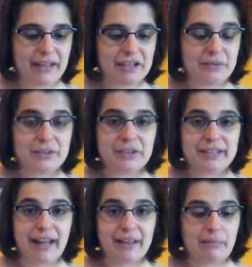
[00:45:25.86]
she was just
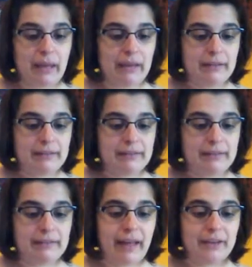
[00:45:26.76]
telling me
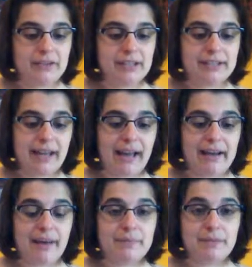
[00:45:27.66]
that she dyed
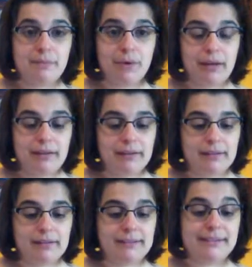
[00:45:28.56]
up some more
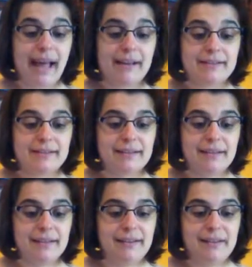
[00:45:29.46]
sets.
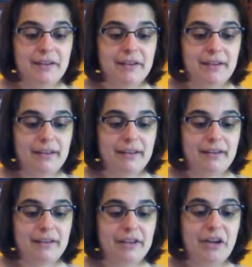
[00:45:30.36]

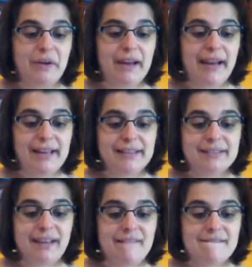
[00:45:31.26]
You know what,
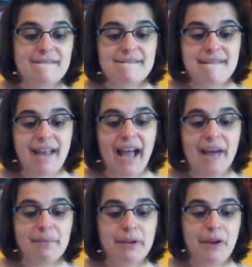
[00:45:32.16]
guys?
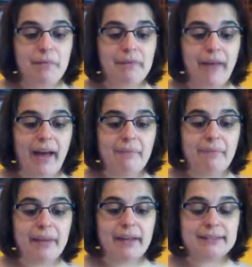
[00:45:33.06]
I'm going to open that
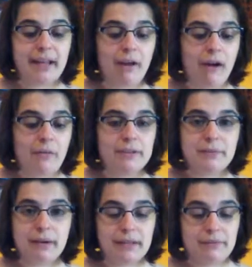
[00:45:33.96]
because I always
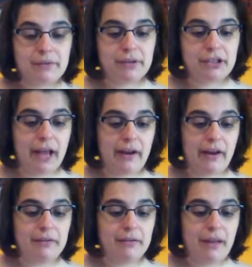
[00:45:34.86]
want to give her a shout
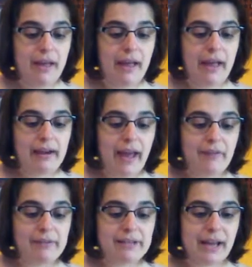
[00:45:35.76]
out and
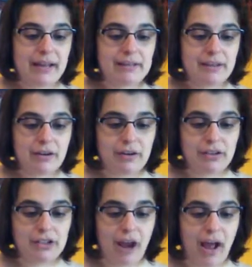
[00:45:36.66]
advertise her
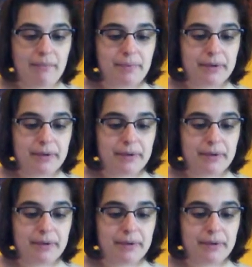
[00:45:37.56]
shop.